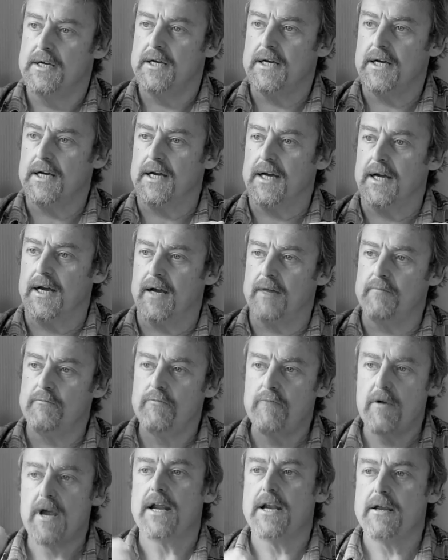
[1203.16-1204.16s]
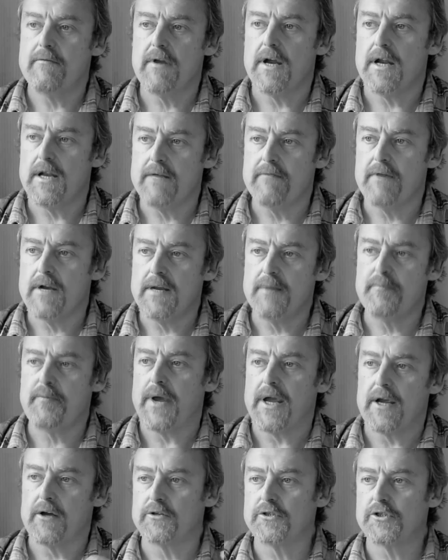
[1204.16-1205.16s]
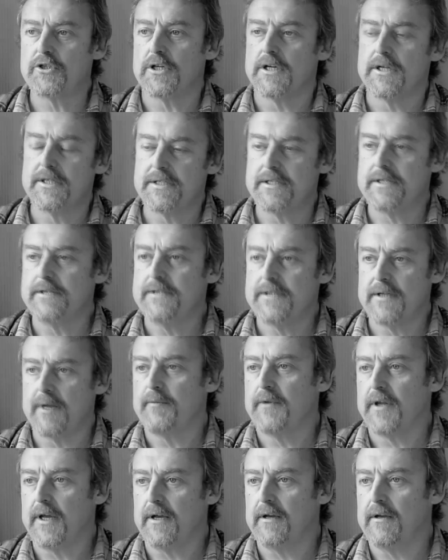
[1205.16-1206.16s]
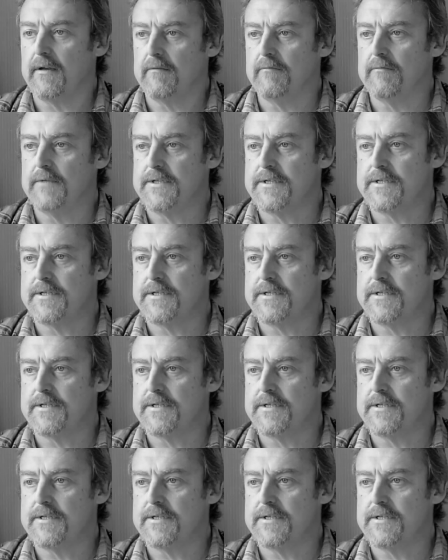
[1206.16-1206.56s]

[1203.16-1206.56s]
I'm really, really, really big on trying to do something.